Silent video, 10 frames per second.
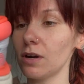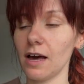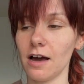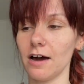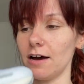
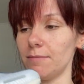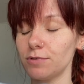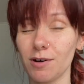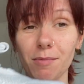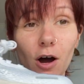
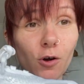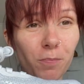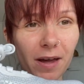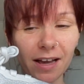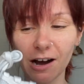so I'm
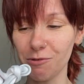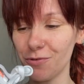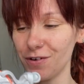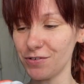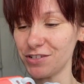hoping I will
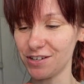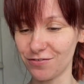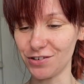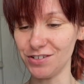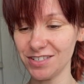feel the
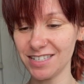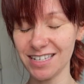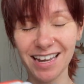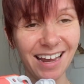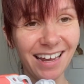
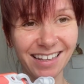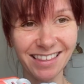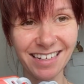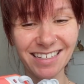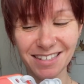difference in
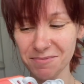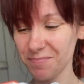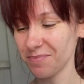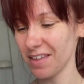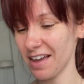these.
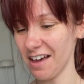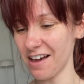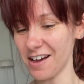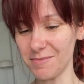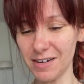
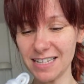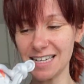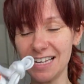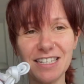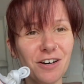Let's
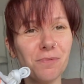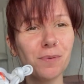lace up.